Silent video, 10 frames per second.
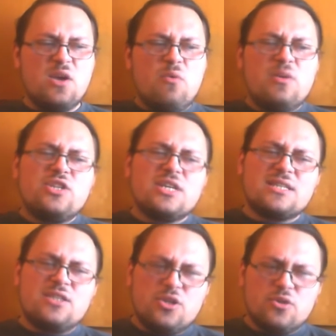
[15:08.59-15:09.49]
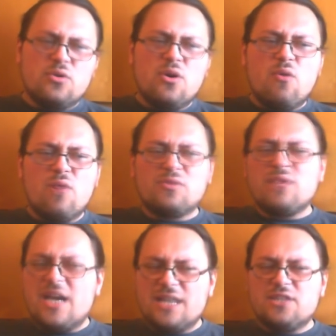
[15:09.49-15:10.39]
We'll just do what
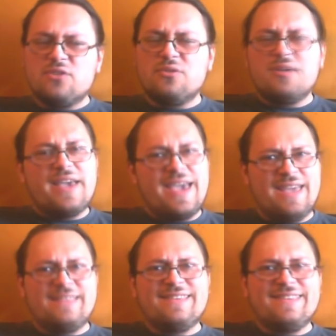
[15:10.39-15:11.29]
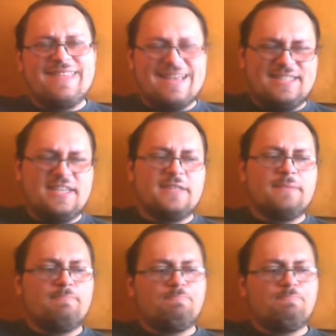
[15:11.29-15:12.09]
we gotta do, and that's it.